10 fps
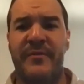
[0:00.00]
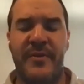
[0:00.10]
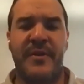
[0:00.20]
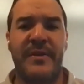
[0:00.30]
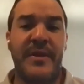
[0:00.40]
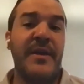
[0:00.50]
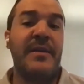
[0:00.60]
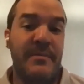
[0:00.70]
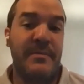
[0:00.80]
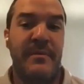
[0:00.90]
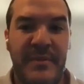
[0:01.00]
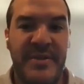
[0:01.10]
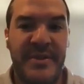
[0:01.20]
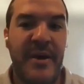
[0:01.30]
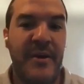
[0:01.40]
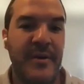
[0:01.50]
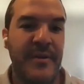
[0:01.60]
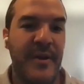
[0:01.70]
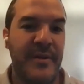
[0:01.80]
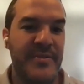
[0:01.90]
feel like they missed out on
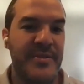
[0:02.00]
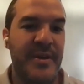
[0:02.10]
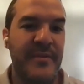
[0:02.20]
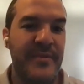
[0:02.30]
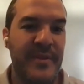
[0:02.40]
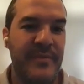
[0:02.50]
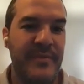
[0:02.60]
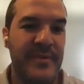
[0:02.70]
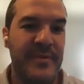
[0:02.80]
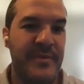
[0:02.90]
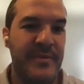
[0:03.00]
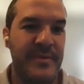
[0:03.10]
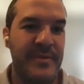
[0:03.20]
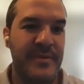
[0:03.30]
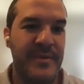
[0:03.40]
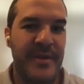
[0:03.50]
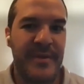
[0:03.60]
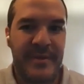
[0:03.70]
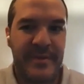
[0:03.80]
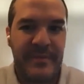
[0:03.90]
a lot of stuff, or they feel
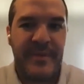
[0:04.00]
like